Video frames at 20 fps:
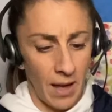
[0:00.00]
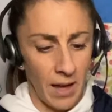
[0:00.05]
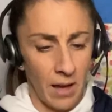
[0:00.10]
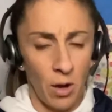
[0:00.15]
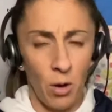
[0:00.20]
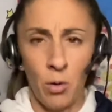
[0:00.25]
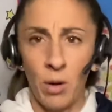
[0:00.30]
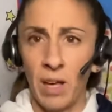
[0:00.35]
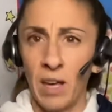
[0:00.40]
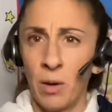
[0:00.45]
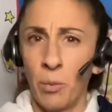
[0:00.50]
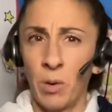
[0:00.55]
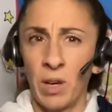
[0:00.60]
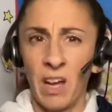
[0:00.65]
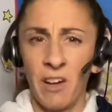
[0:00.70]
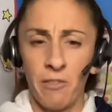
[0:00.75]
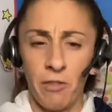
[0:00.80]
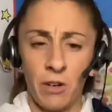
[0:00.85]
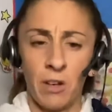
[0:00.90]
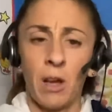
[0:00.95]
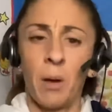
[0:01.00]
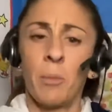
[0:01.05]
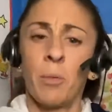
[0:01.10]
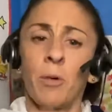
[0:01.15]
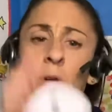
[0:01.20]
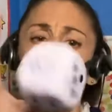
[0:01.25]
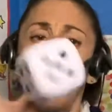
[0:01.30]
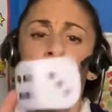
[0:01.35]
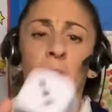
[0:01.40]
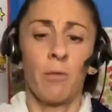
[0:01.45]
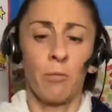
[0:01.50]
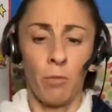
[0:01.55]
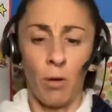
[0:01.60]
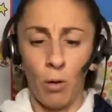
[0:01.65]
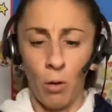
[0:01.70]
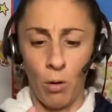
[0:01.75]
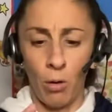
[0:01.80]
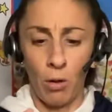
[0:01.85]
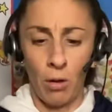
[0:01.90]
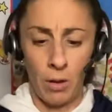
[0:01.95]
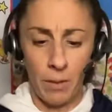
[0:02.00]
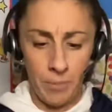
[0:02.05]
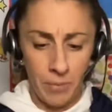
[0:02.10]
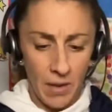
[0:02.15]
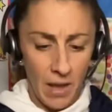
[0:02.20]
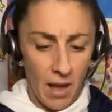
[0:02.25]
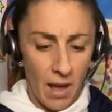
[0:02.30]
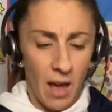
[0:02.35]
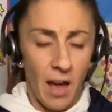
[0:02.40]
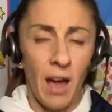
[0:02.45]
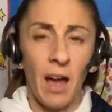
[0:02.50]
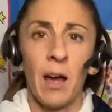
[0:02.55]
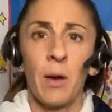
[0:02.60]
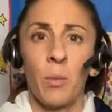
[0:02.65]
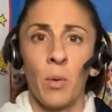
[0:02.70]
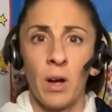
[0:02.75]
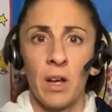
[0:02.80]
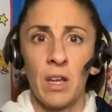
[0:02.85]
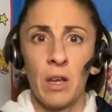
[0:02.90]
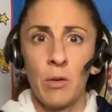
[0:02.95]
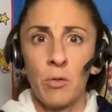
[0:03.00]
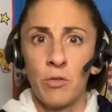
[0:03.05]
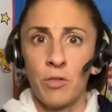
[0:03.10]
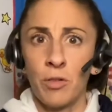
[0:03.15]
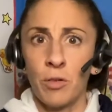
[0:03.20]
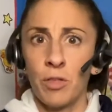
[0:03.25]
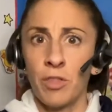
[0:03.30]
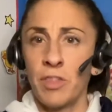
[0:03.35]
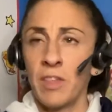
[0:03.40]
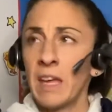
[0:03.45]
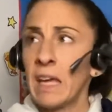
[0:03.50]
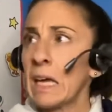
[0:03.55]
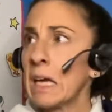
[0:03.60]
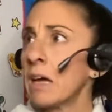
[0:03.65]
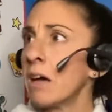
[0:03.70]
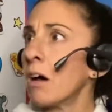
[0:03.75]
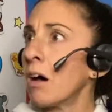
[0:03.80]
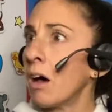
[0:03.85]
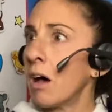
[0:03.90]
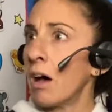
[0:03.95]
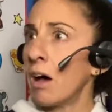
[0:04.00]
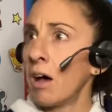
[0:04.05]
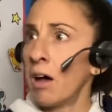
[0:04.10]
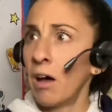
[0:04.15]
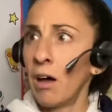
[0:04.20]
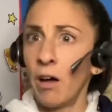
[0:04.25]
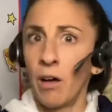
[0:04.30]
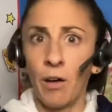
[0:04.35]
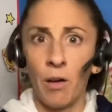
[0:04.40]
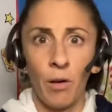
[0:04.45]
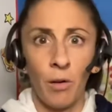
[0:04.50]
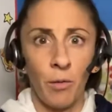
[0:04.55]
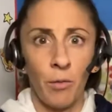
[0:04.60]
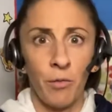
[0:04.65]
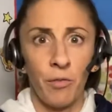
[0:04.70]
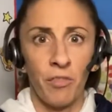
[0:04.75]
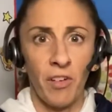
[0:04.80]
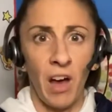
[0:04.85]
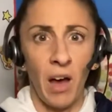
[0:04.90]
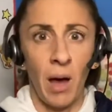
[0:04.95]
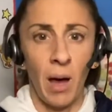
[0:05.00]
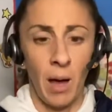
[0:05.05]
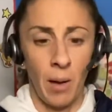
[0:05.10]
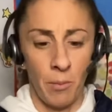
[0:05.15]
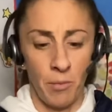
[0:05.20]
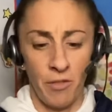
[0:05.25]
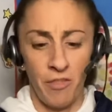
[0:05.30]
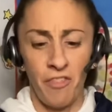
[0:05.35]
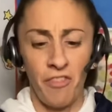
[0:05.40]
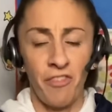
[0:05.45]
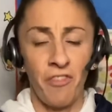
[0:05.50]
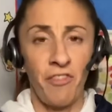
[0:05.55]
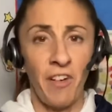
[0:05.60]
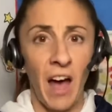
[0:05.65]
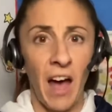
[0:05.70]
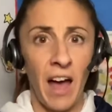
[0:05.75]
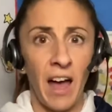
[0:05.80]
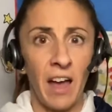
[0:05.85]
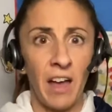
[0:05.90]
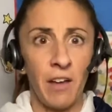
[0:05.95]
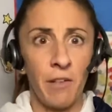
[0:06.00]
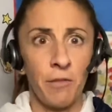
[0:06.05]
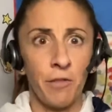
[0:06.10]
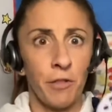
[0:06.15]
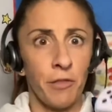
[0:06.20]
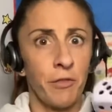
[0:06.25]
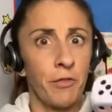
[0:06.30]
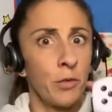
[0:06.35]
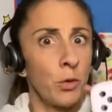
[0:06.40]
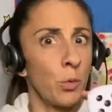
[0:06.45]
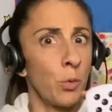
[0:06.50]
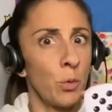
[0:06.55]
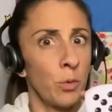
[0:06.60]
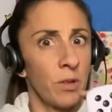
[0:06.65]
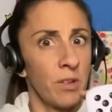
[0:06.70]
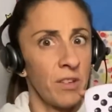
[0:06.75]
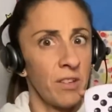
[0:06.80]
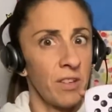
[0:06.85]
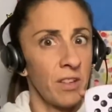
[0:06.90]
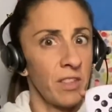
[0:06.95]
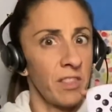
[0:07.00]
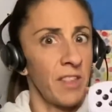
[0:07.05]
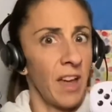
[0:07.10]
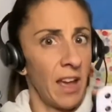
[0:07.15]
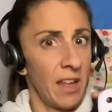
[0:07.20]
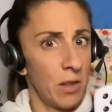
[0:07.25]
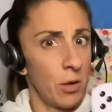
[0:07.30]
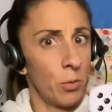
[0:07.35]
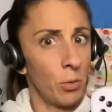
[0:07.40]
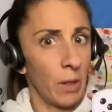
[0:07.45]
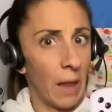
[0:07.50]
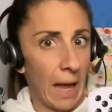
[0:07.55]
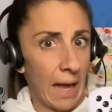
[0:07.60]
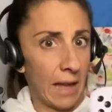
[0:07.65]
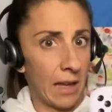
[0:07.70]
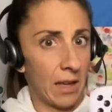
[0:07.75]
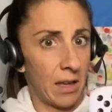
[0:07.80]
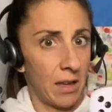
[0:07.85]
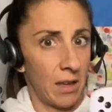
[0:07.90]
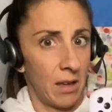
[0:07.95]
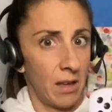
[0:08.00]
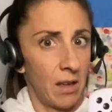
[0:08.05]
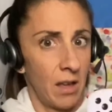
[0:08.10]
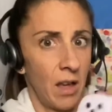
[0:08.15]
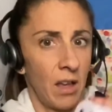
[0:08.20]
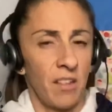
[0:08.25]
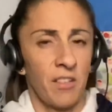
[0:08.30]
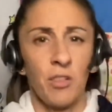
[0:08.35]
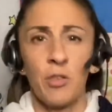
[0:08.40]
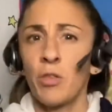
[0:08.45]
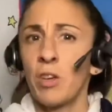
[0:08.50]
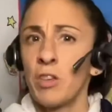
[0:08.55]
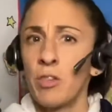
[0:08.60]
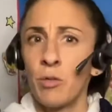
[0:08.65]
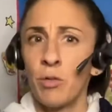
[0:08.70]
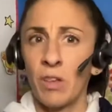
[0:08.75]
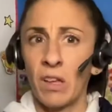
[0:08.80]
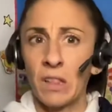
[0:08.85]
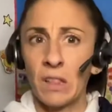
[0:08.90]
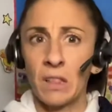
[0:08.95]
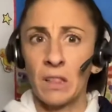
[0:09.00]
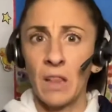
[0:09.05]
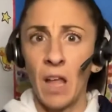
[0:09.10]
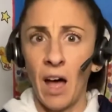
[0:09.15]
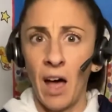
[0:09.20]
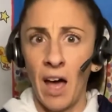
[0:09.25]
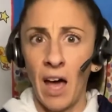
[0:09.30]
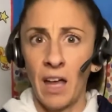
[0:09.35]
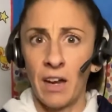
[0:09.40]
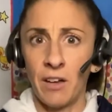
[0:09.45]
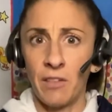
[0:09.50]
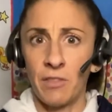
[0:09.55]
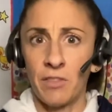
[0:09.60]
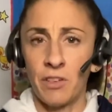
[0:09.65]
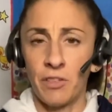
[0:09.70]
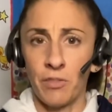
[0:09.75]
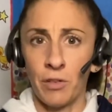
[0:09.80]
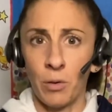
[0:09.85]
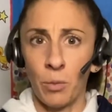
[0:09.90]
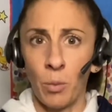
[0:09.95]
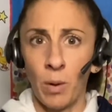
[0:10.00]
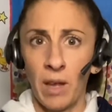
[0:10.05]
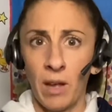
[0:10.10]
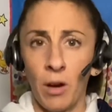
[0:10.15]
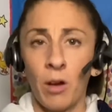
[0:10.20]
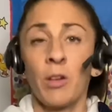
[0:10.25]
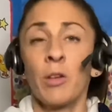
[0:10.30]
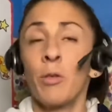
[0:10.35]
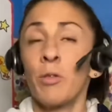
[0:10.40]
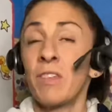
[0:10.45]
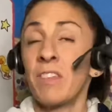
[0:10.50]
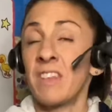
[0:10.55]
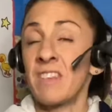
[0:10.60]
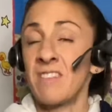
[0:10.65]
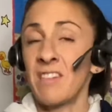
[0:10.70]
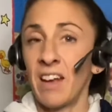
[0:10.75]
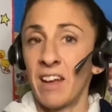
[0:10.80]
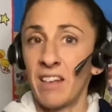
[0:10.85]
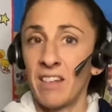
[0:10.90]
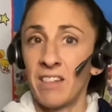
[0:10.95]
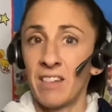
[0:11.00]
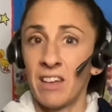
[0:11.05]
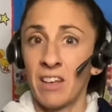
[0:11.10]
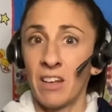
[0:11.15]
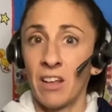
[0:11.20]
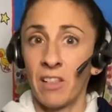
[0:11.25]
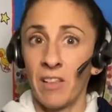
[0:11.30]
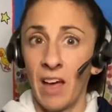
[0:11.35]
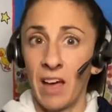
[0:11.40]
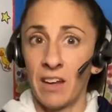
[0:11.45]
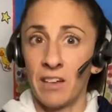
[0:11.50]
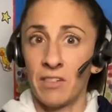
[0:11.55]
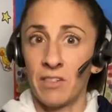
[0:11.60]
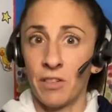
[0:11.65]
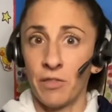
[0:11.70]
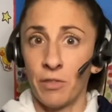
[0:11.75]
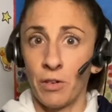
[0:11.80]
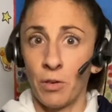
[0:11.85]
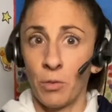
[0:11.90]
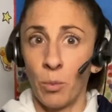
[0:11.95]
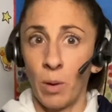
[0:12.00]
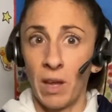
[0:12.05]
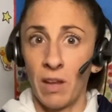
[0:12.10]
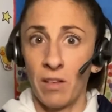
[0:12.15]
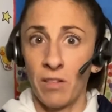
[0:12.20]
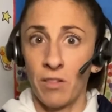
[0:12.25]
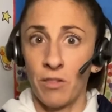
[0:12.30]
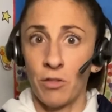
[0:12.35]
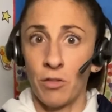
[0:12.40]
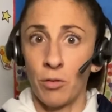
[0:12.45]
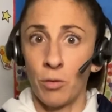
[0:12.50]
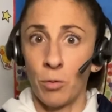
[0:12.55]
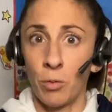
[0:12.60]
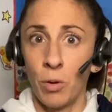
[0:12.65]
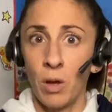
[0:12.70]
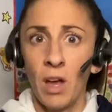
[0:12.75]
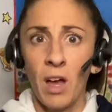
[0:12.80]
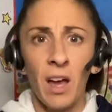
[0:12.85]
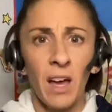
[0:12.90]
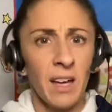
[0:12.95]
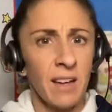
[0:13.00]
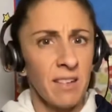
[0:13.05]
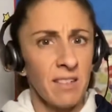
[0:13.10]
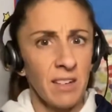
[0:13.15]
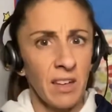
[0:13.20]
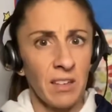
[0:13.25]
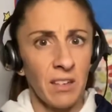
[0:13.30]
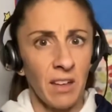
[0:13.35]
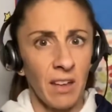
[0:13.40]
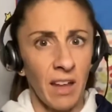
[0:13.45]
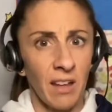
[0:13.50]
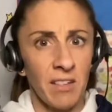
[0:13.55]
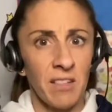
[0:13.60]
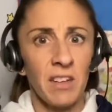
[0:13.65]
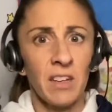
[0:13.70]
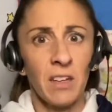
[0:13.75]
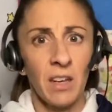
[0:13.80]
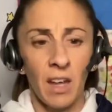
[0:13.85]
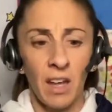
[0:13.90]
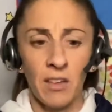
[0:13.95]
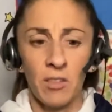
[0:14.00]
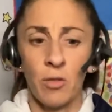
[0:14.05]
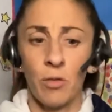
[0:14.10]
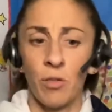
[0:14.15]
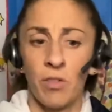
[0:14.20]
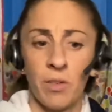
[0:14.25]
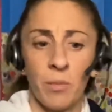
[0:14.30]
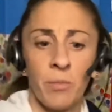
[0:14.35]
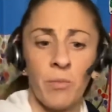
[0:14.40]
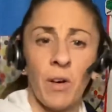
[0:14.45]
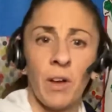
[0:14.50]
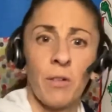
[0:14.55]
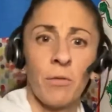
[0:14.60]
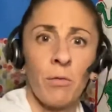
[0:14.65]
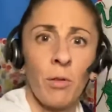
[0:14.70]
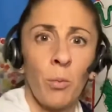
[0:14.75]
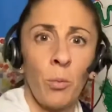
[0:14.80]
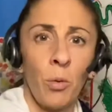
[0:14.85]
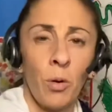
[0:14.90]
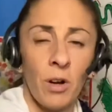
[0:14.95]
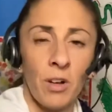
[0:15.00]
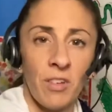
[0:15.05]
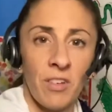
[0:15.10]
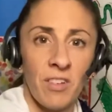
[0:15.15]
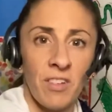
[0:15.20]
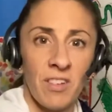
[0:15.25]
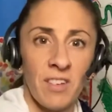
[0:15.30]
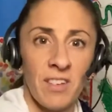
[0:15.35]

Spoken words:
okay, whatever number I roll, I want you to think of 5 foods that you like. So you can use a lot of different ways, or use the dice in a lot of different ways to extend a lesson and do some fun rewards.